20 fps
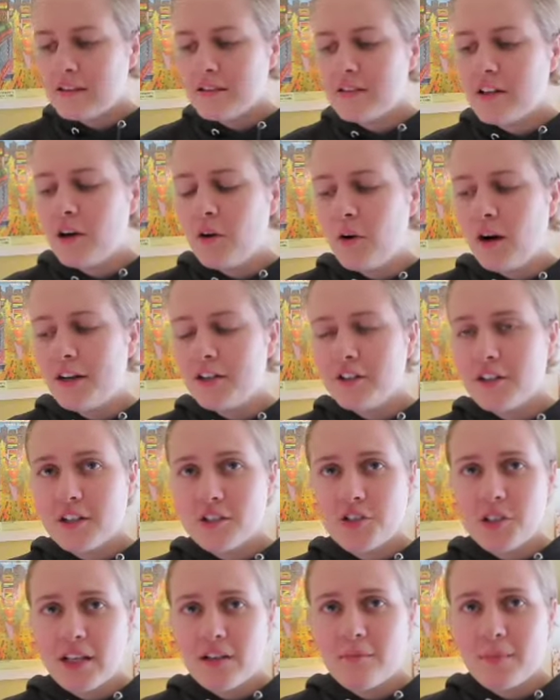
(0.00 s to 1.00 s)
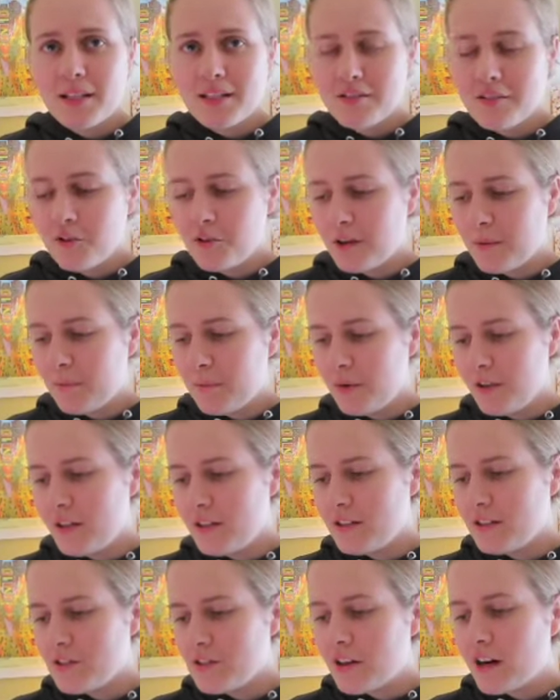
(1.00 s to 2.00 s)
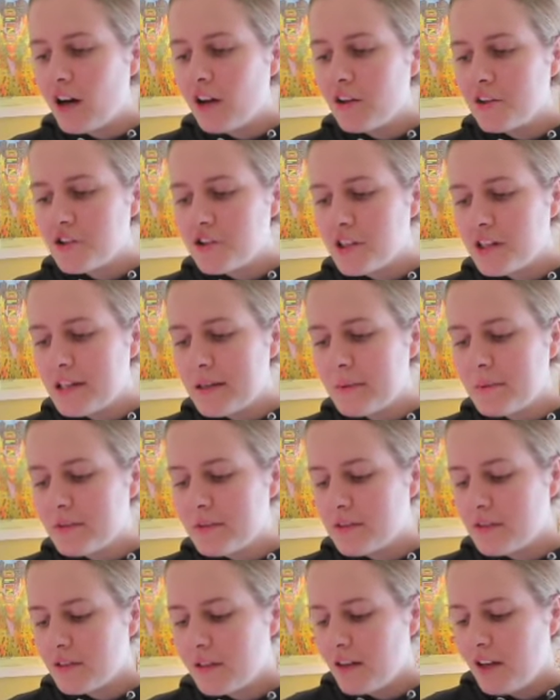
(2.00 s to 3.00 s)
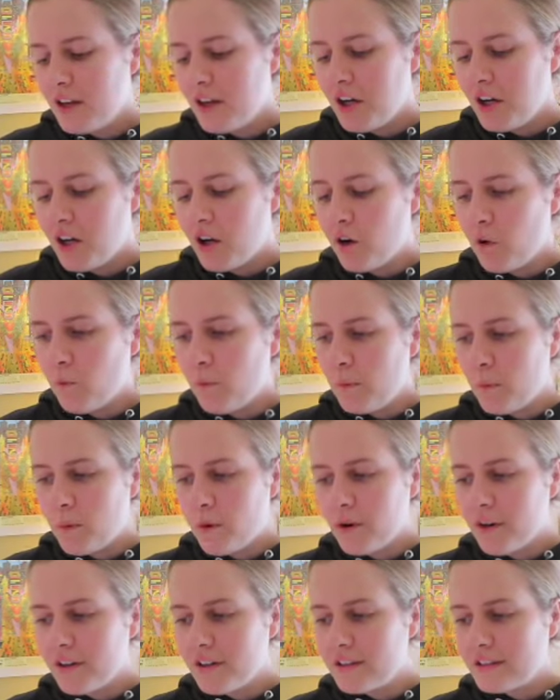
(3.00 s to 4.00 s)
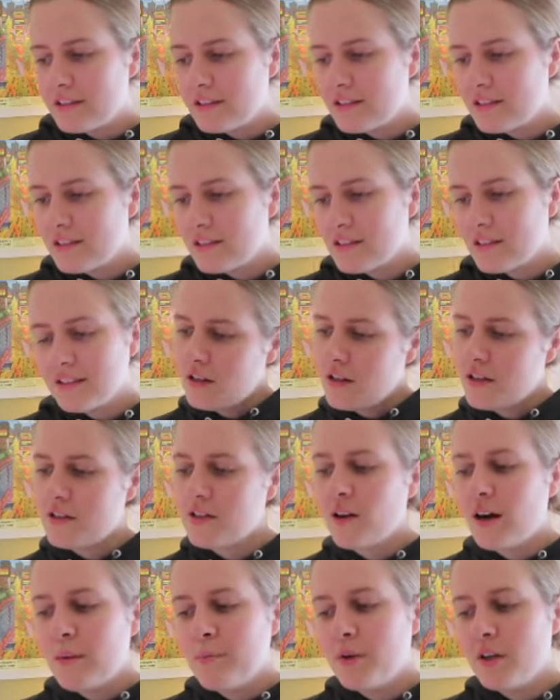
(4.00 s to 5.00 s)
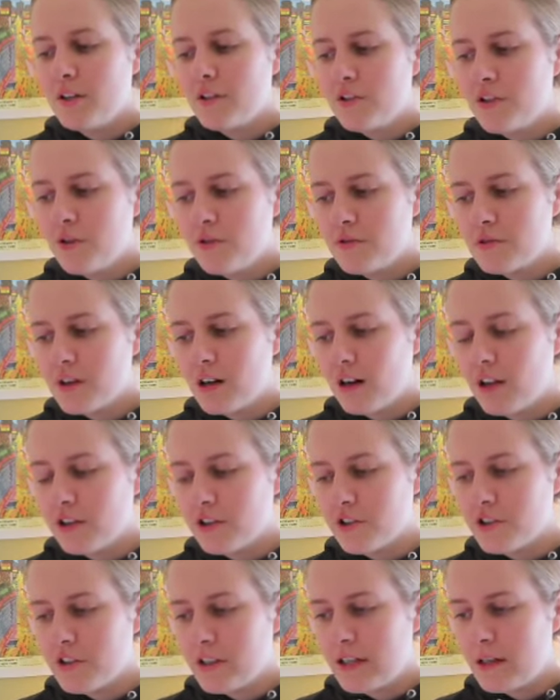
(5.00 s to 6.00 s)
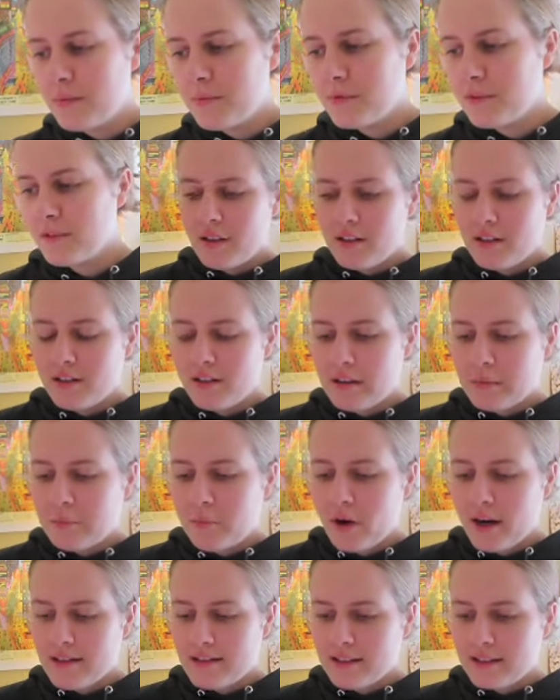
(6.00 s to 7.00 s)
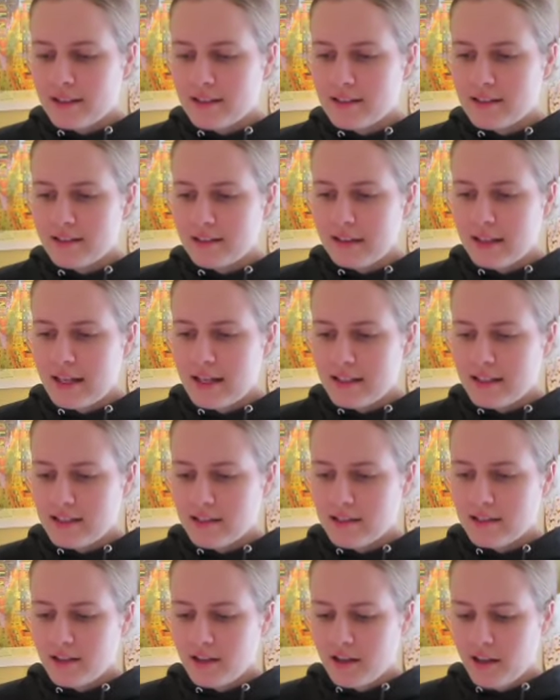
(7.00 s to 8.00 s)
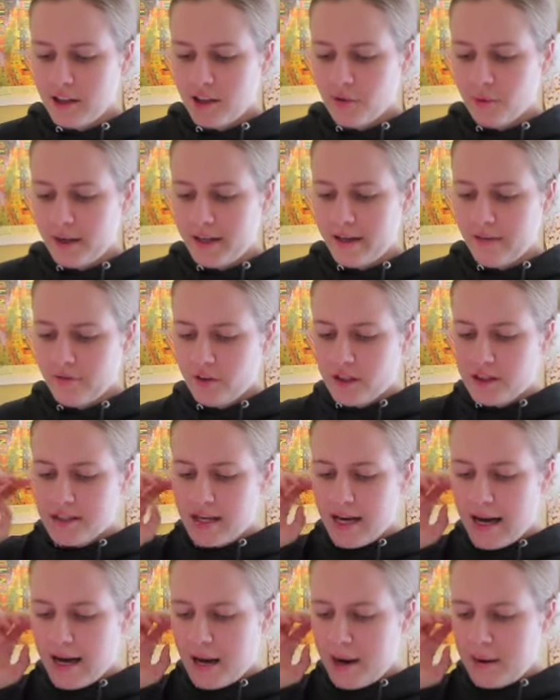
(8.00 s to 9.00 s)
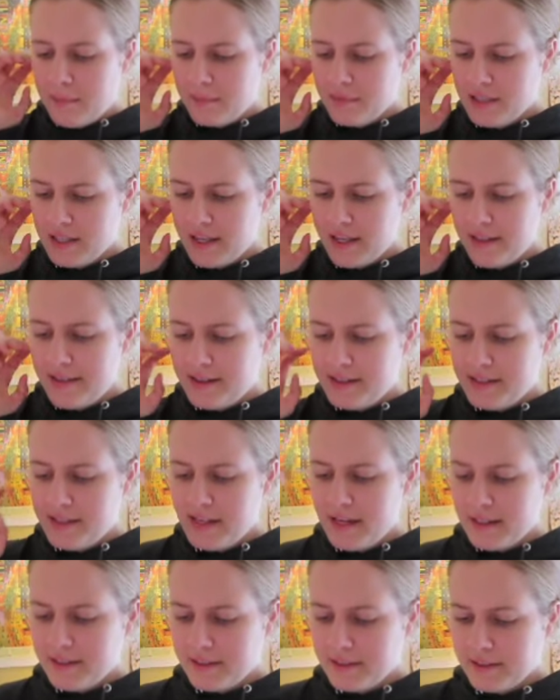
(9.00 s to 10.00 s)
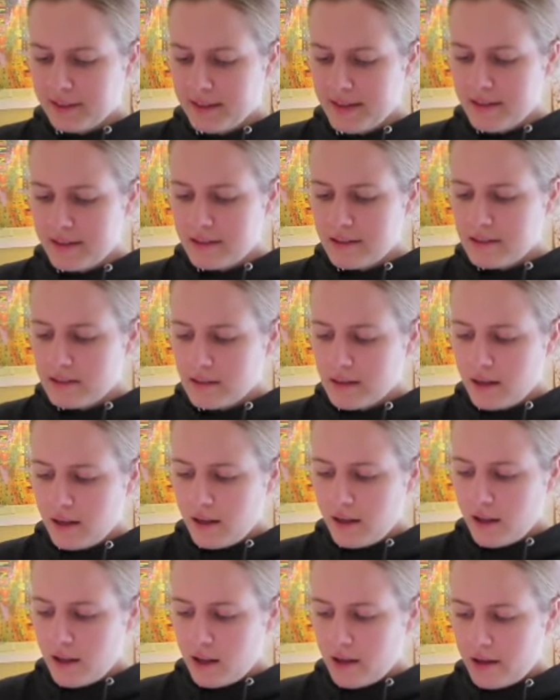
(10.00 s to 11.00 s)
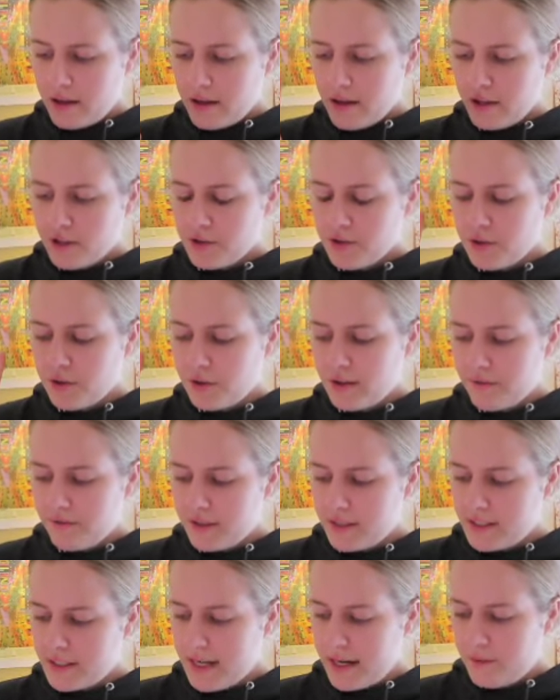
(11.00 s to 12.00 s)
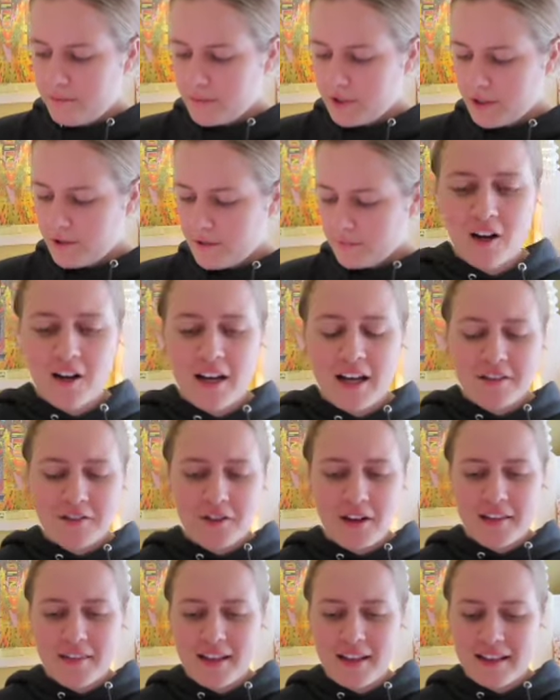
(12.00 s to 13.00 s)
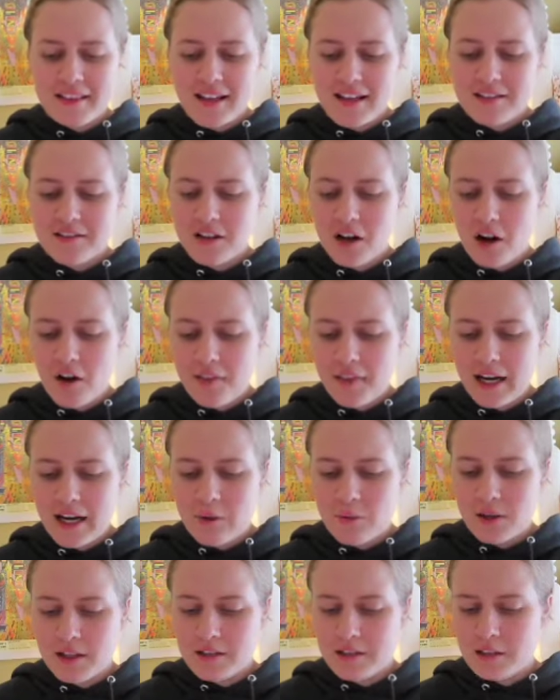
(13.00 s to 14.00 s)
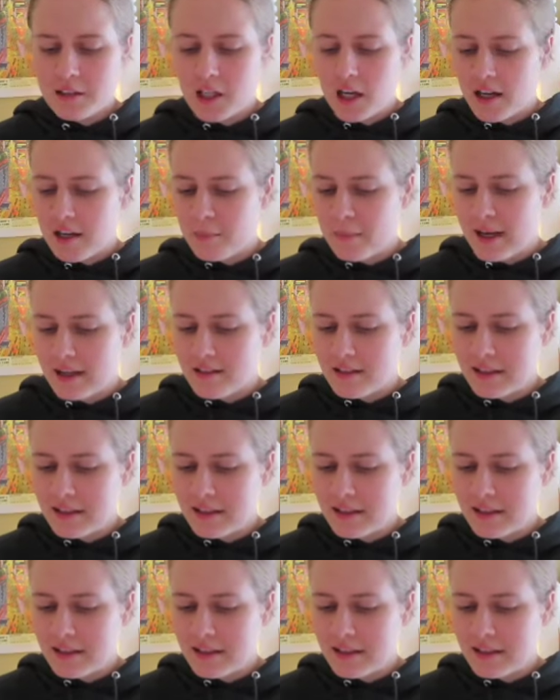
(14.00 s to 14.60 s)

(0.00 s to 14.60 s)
So under achievements you can put scholarships, awards. So I put 2 scholarships, the president's list 3 different times and the dean's list 2 different times. Okay, so I think that's all that I wanted to talk about